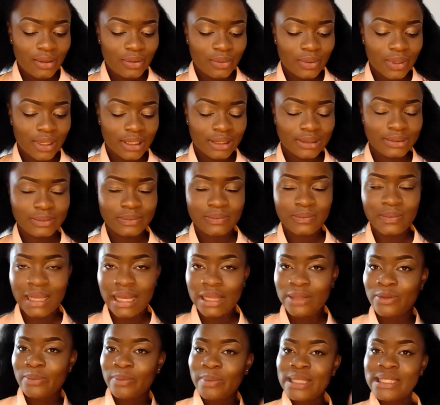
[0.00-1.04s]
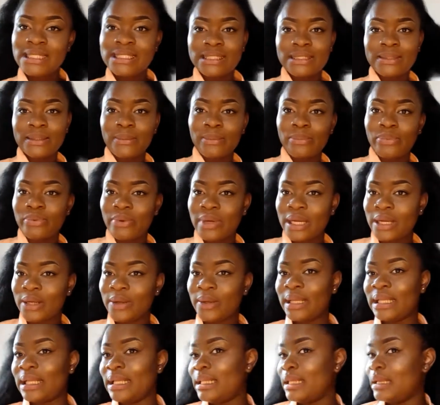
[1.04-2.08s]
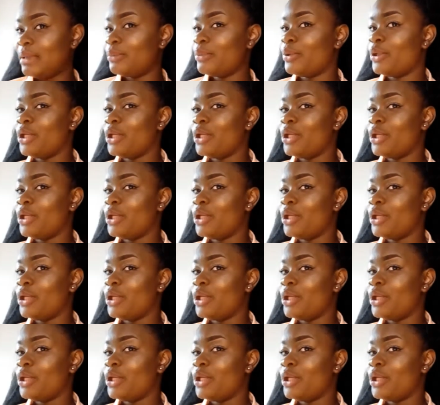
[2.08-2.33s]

well, I don't mean to brag or anything,